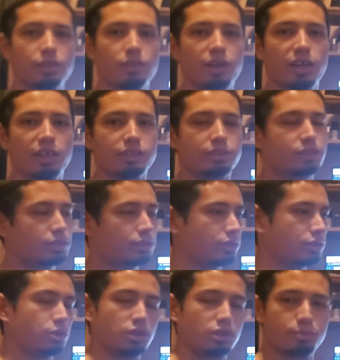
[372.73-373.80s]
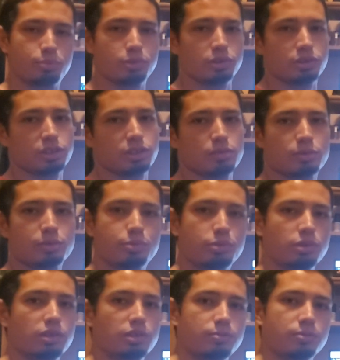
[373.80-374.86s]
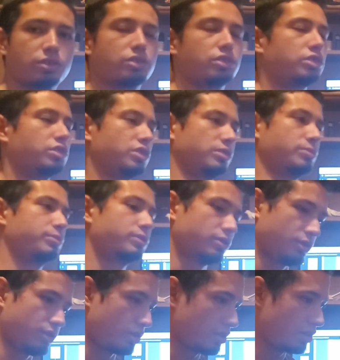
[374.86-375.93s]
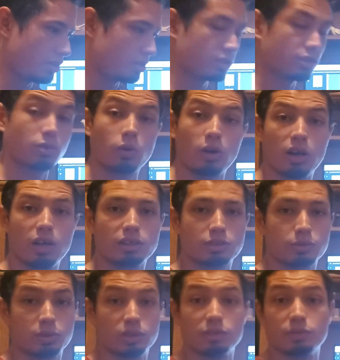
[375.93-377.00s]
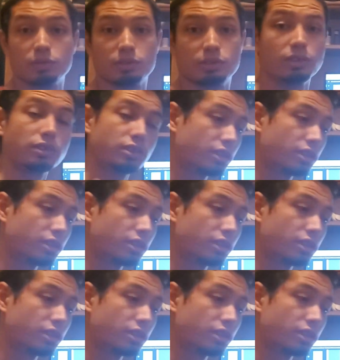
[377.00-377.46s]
That's doing push-ups, pull-ups, chin-ups, squats, whatever